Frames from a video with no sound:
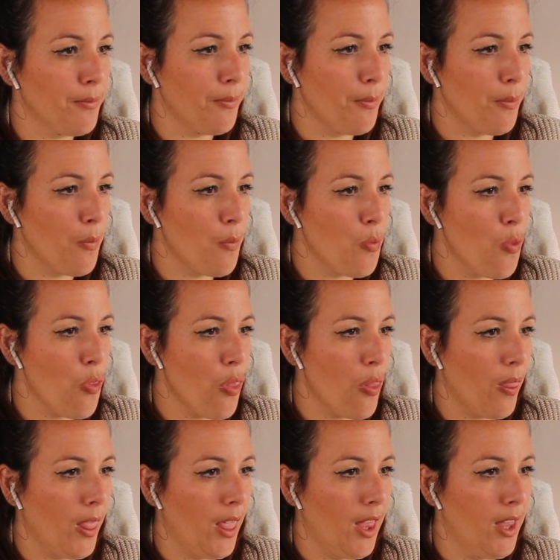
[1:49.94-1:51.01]

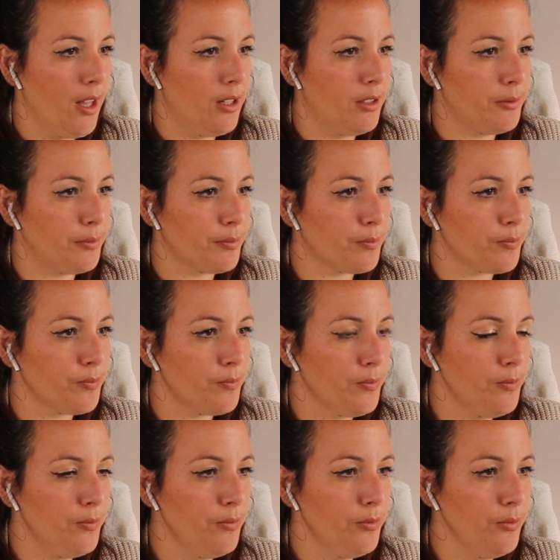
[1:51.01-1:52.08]

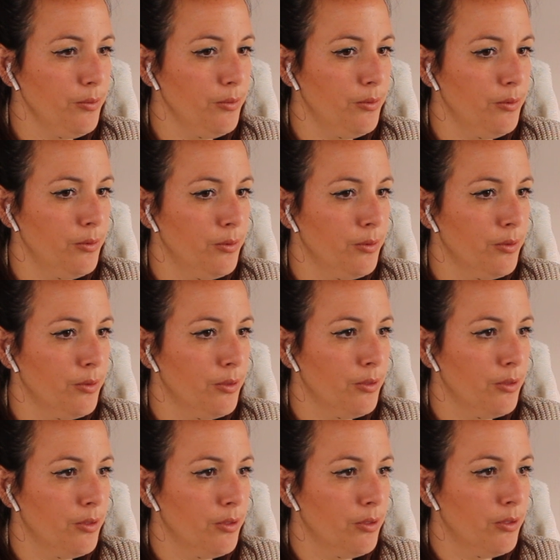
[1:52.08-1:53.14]

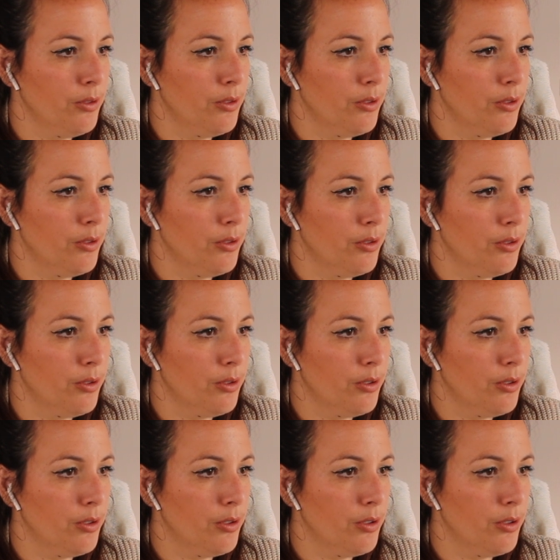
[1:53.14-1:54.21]

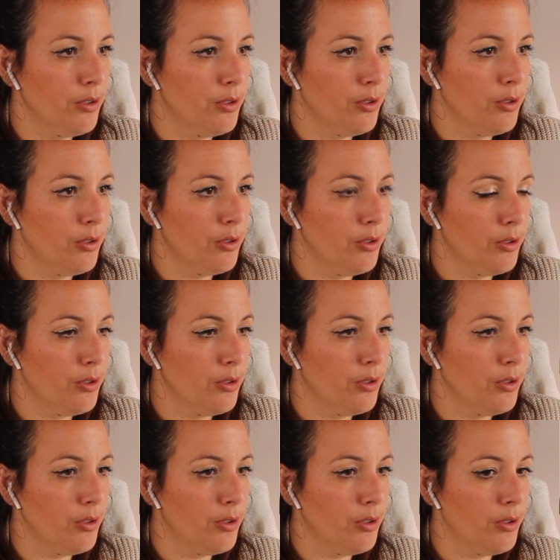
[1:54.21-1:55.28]

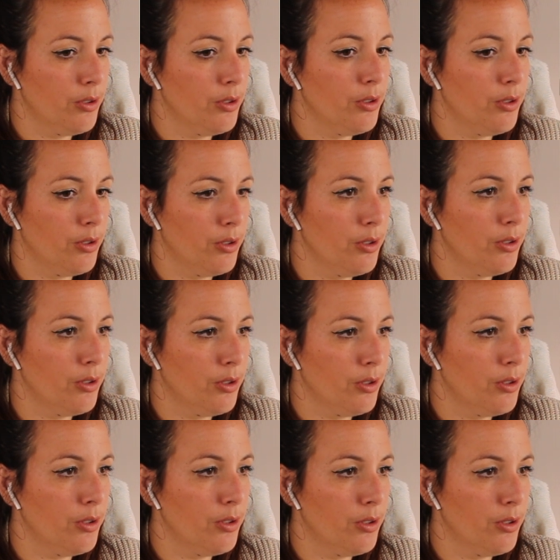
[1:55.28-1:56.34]

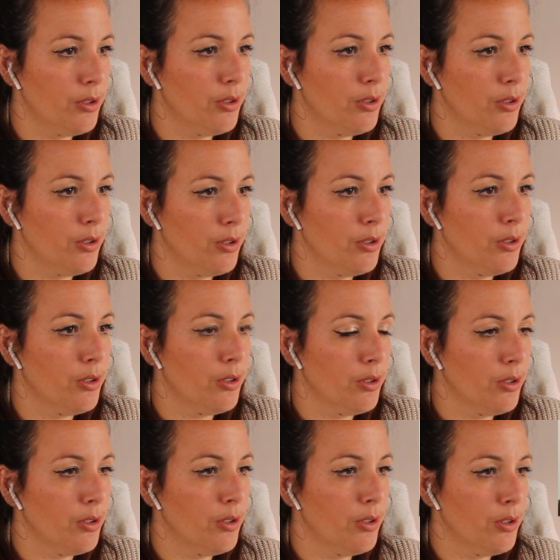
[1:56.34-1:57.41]

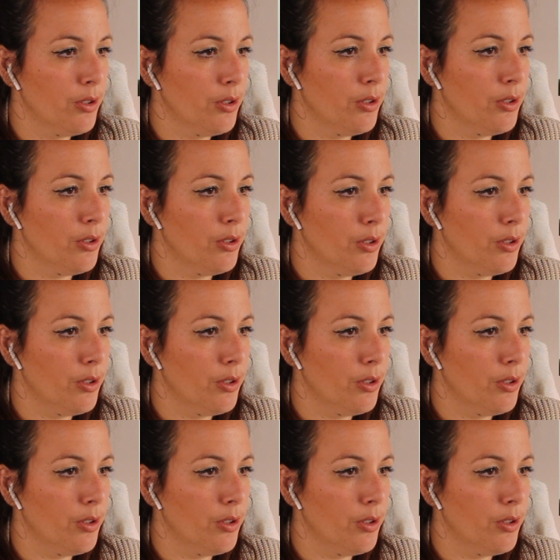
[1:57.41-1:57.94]
This person isn't speaking.